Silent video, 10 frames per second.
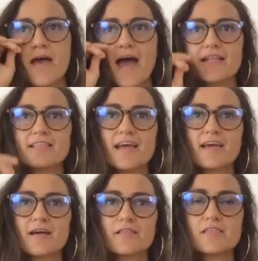And it's like
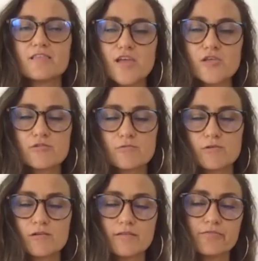
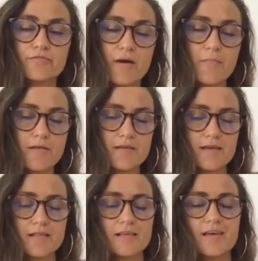sensual,
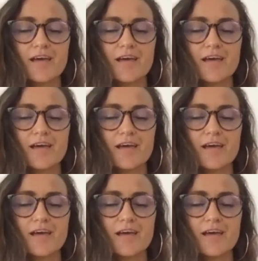feminine